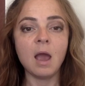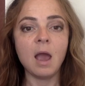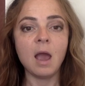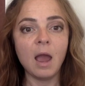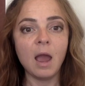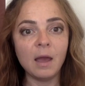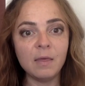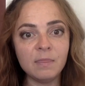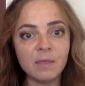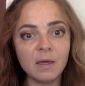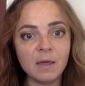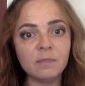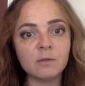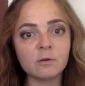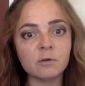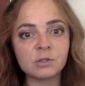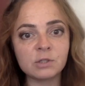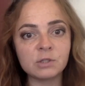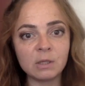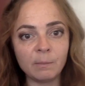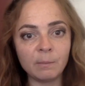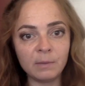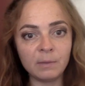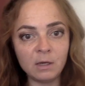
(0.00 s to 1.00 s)
And then there's
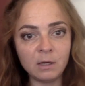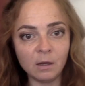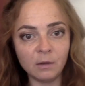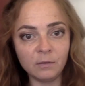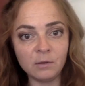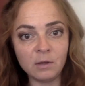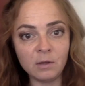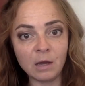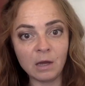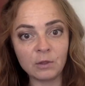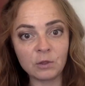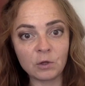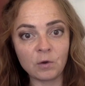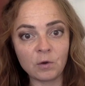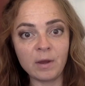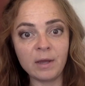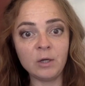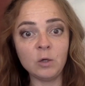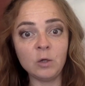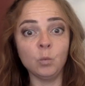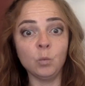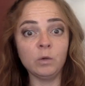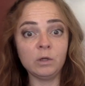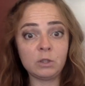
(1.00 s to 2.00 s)
somebody on the other
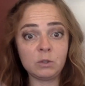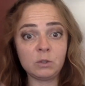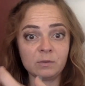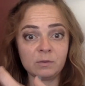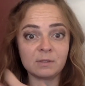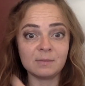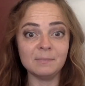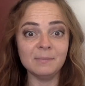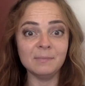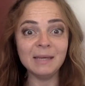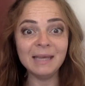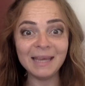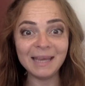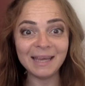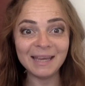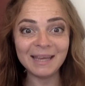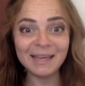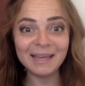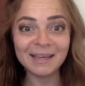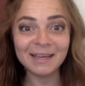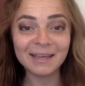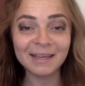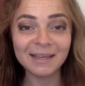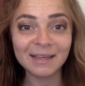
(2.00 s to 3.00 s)
end, which was me.